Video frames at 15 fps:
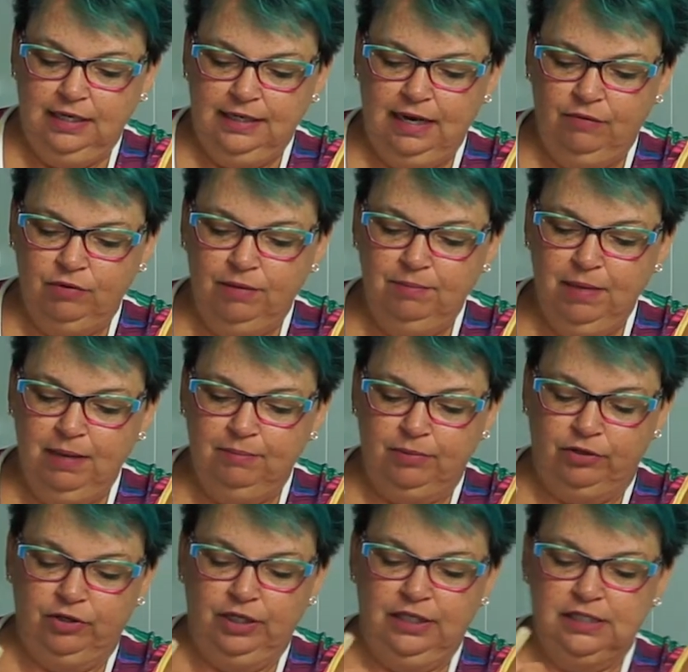Now
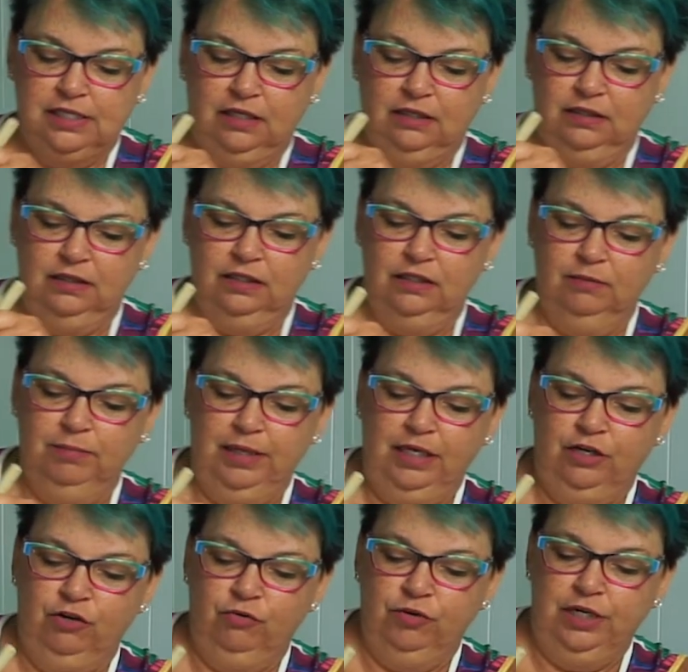remember, it's a little
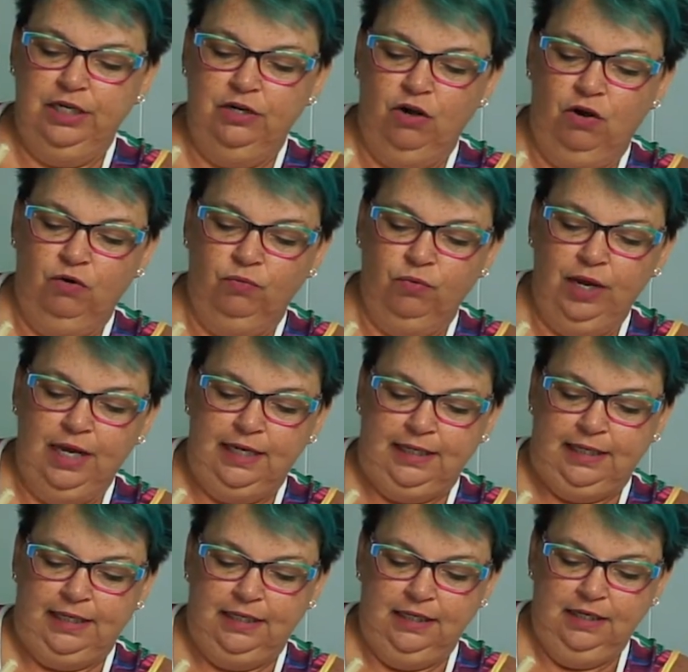bit green
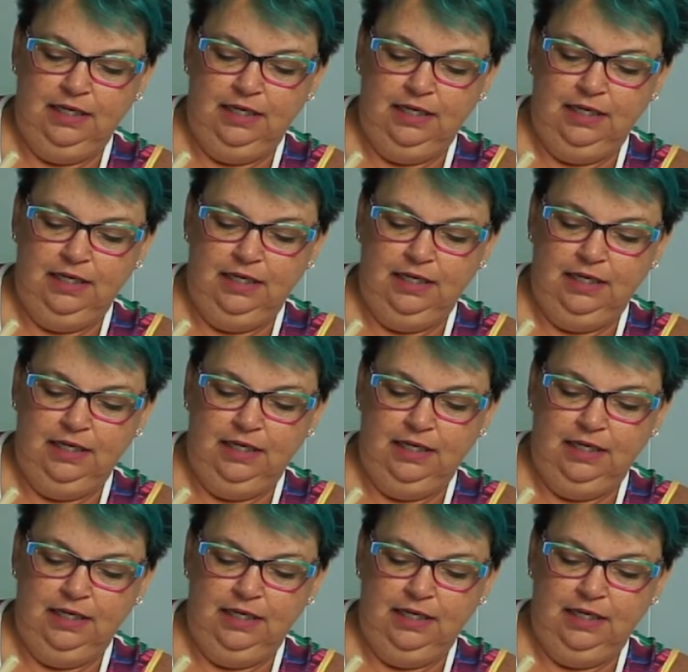already,